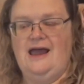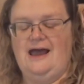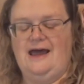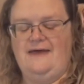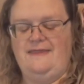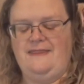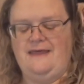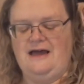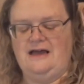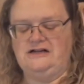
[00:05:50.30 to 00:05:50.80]

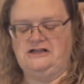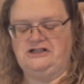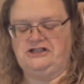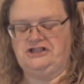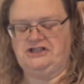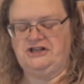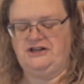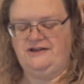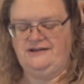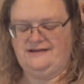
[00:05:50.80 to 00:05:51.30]
and then
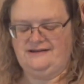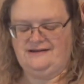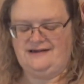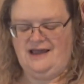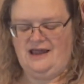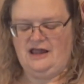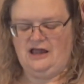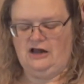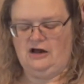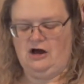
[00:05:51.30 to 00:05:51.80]
she's
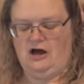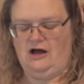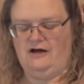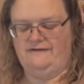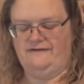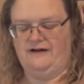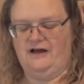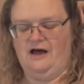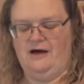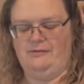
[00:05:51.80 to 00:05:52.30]
taking
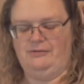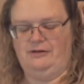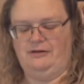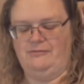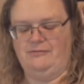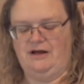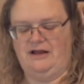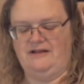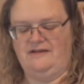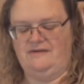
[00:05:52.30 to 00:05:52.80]
off a couple
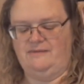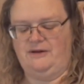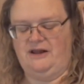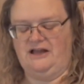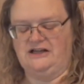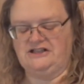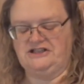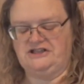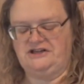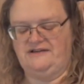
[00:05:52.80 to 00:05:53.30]
of months
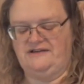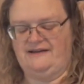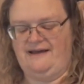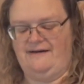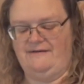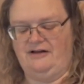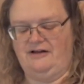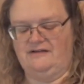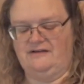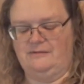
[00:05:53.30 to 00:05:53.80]
because she's
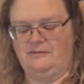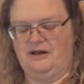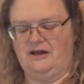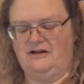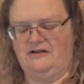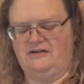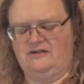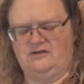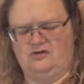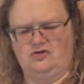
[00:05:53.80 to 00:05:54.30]
having some kind
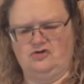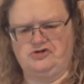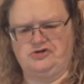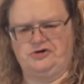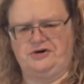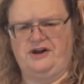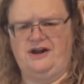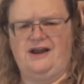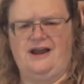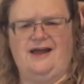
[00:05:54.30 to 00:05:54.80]
of
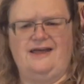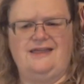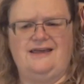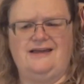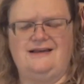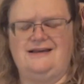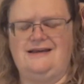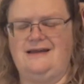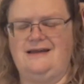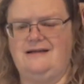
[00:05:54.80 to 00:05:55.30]
surgery, I
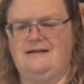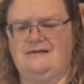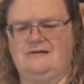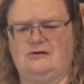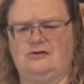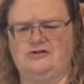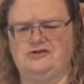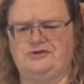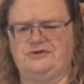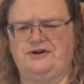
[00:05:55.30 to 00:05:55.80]
think knee
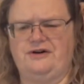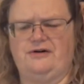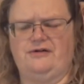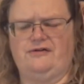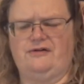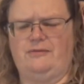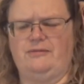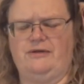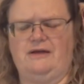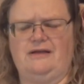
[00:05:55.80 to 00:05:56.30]
surgery or
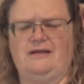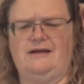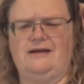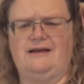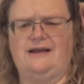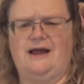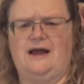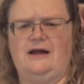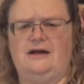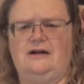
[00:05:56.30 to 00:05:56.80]
something
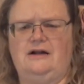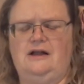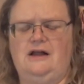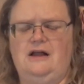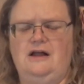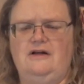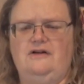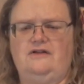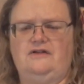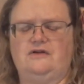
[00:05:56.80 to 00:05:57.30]
like that.
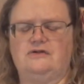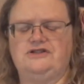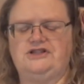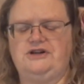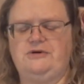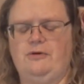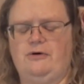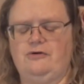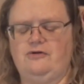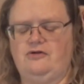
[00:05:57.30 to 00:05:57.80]
So
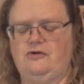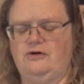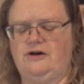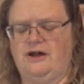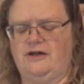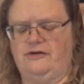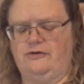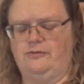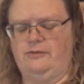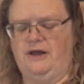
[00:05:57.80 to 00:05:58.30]
she won't do
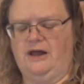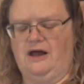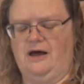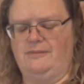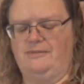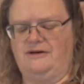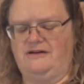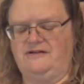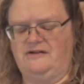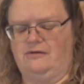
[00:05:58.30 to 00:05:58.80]
another
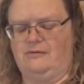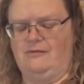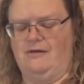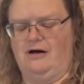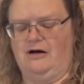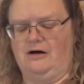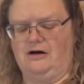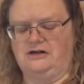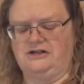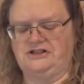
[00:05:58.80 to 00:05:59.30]
pickup until
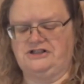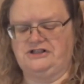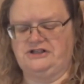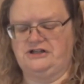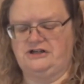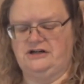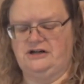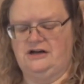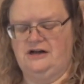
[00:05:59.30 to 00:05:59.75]
March.